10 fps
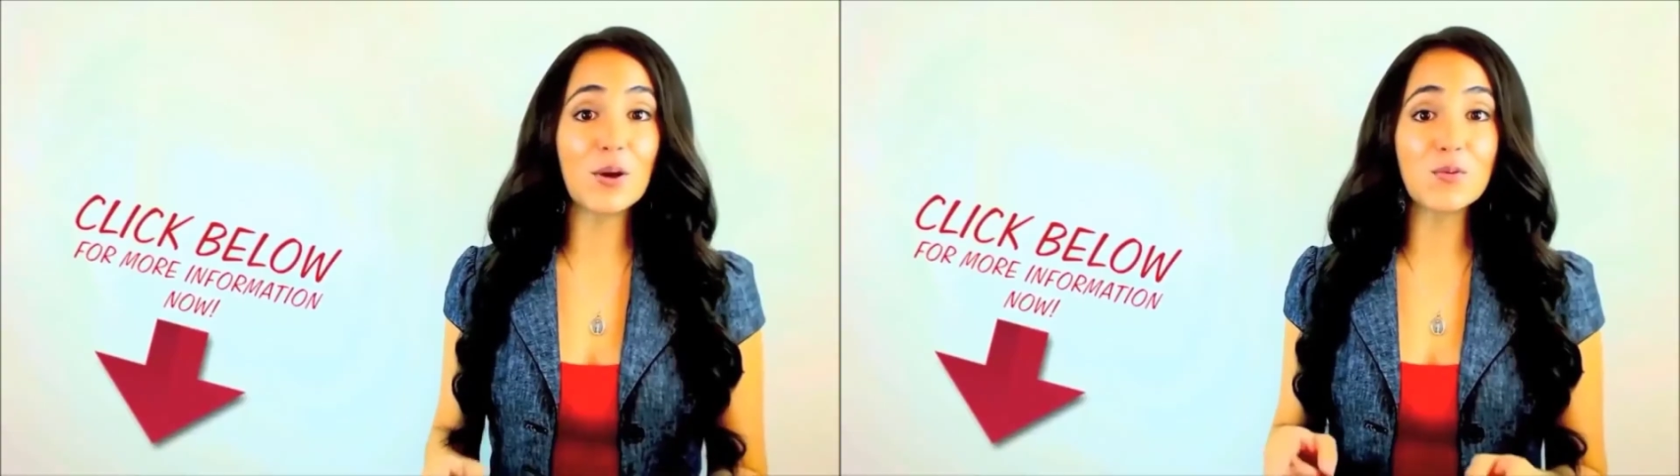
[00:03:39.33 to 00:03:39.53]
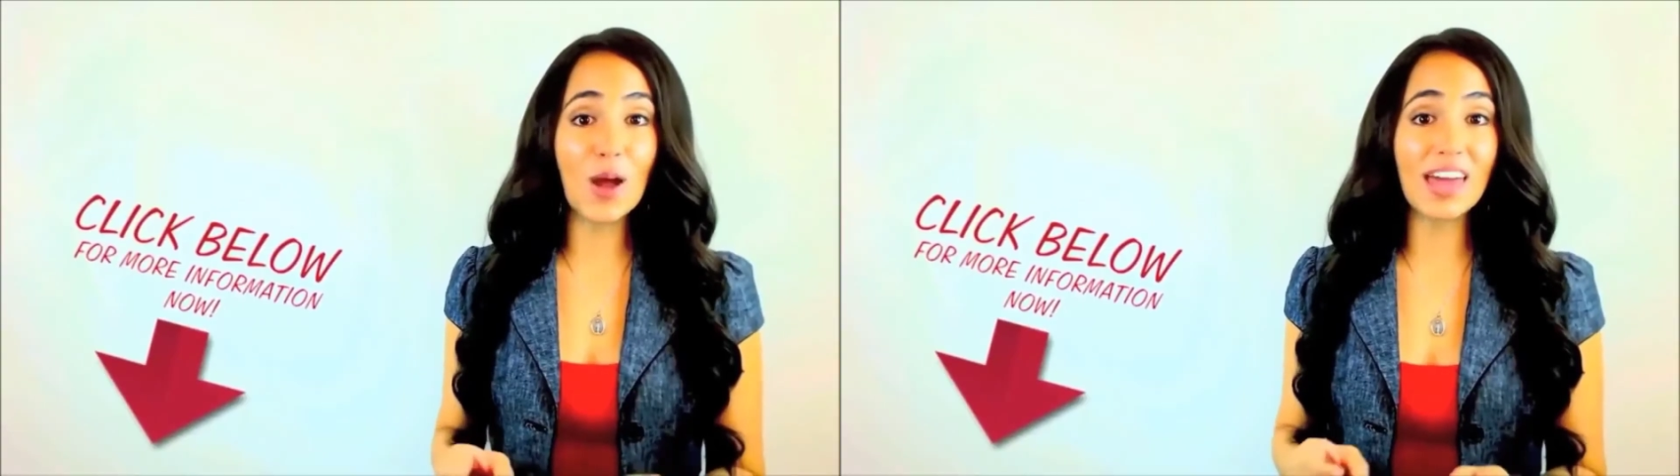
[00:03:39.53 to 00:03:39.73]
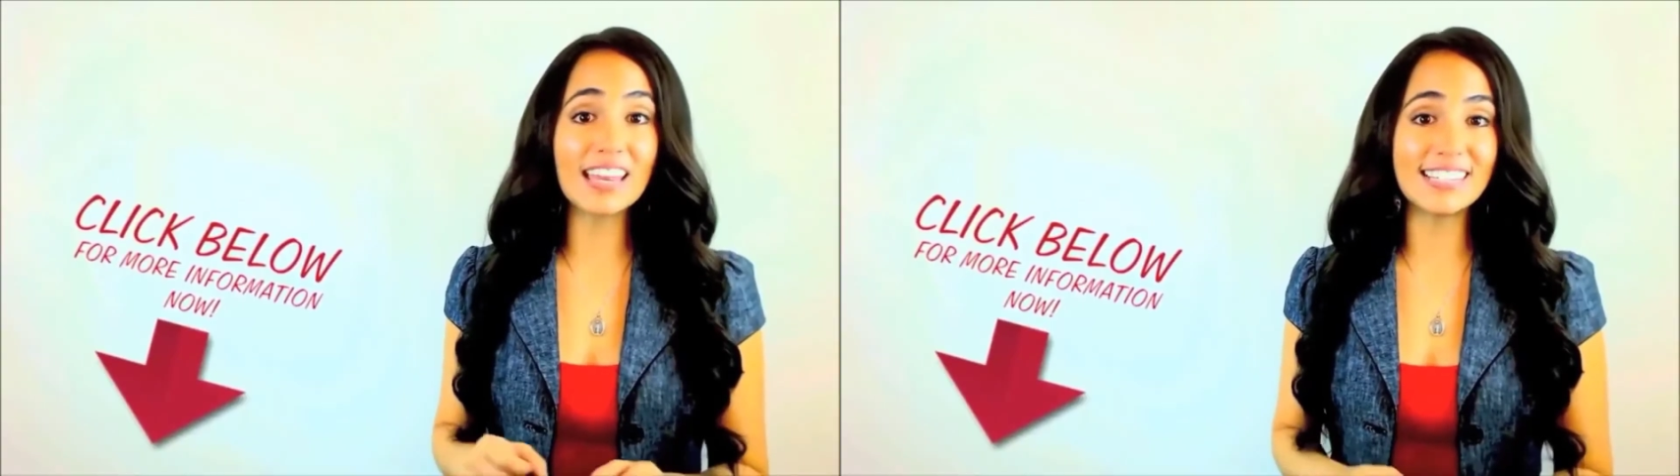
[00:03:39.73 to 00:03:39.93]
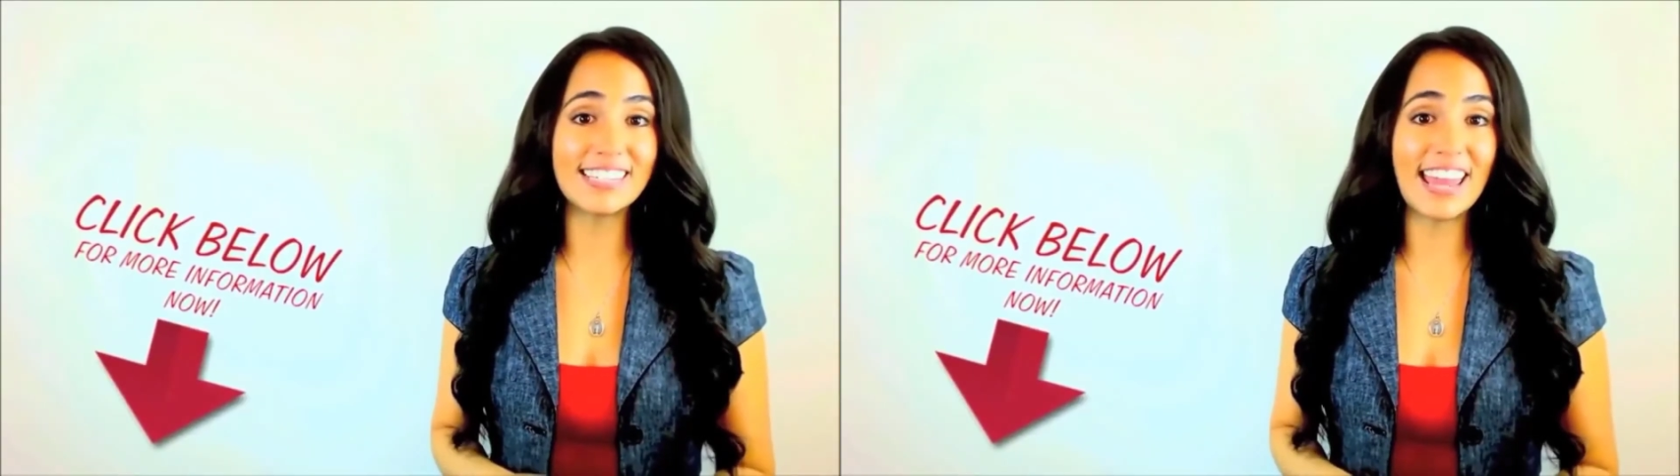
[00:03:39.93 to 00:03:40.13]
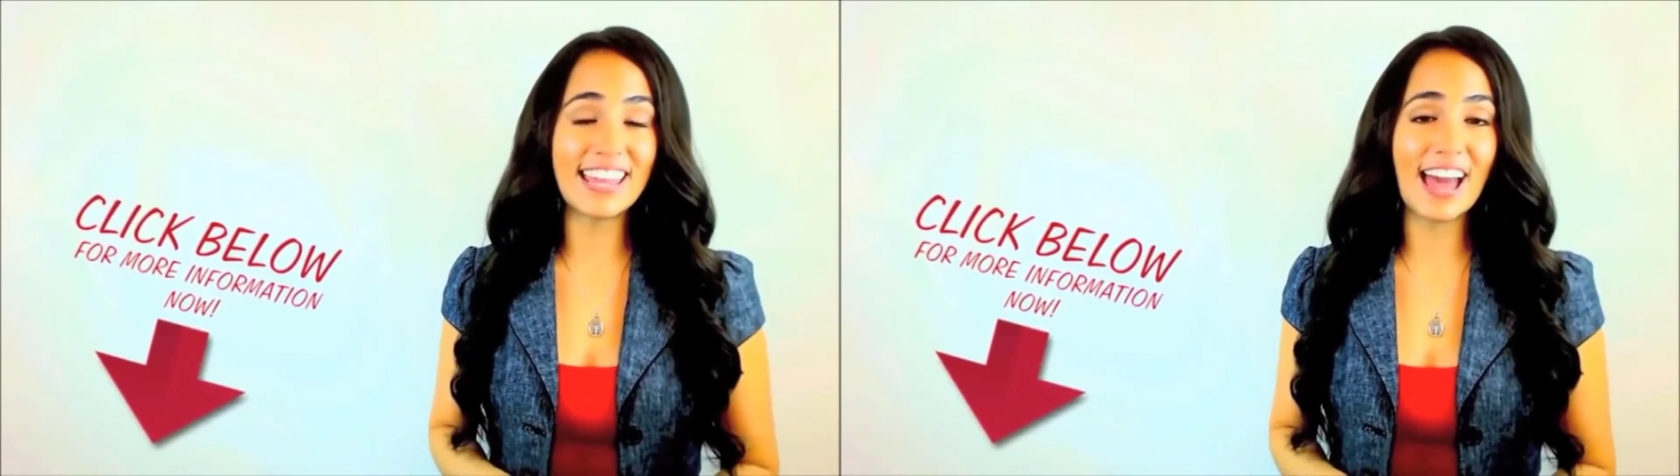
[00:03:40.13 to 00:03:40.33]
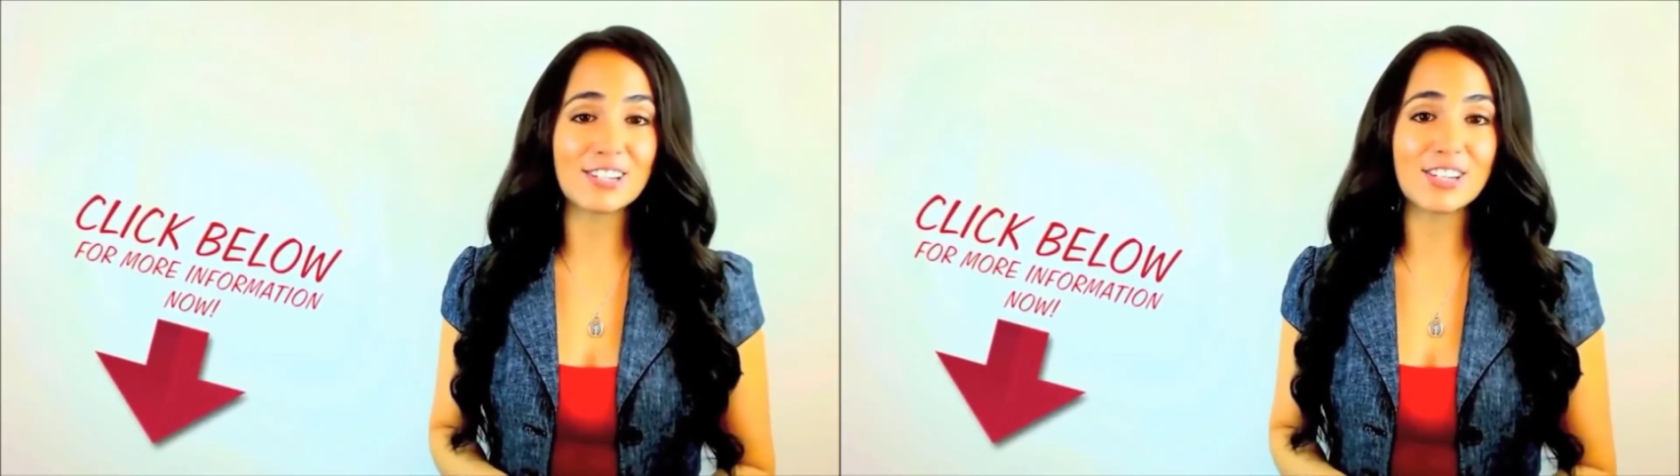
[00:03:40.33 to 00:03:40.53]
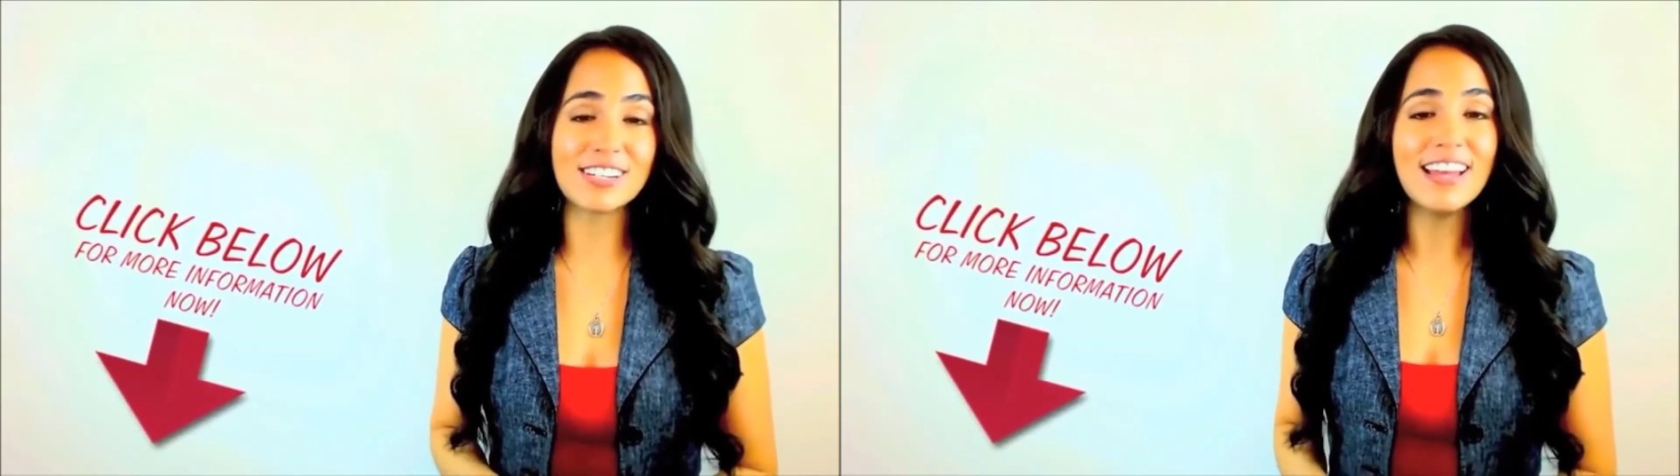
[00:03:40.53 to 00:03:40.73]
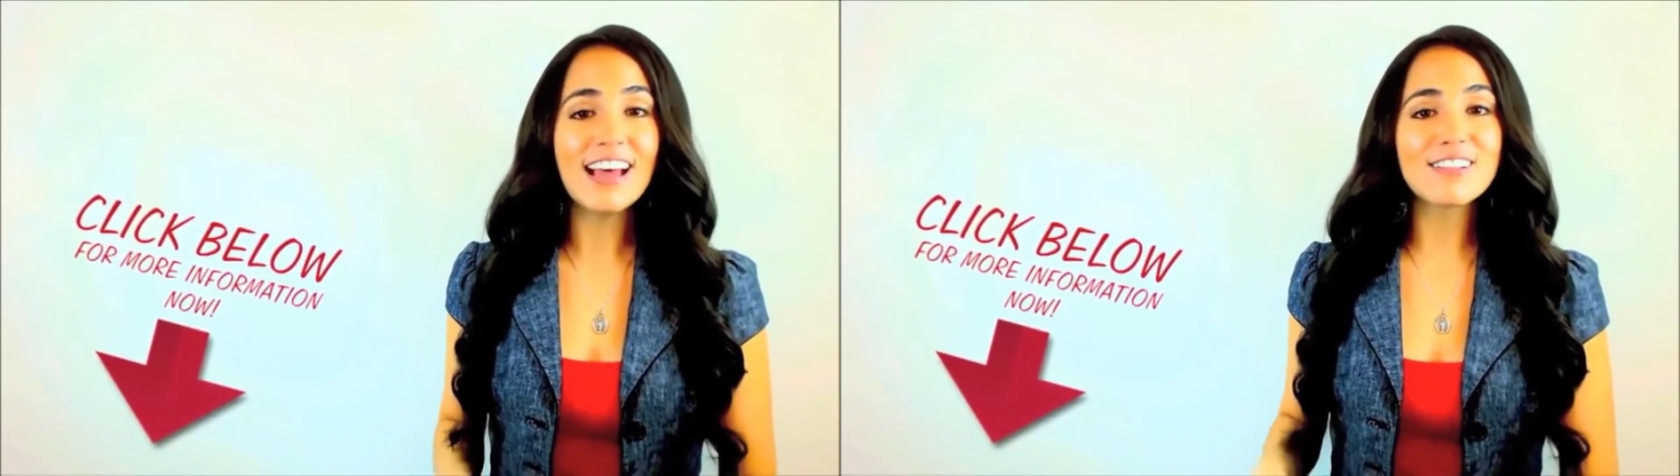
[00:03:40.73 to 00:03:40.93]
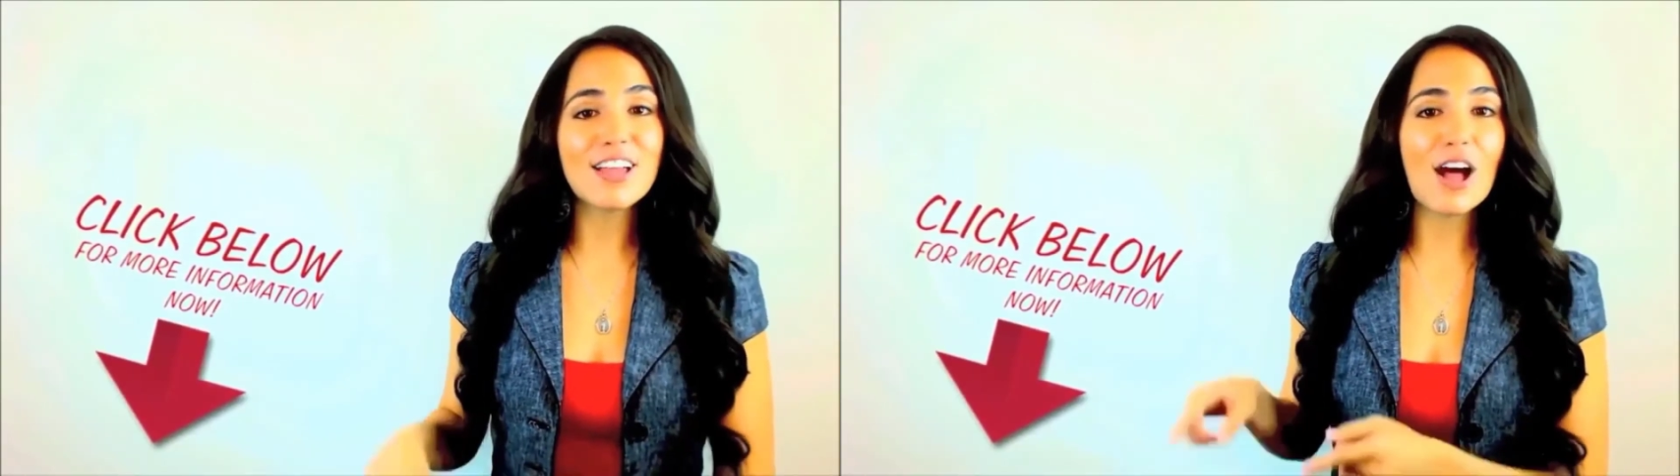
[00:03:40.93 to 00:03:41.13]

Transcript: If you're ready to take action,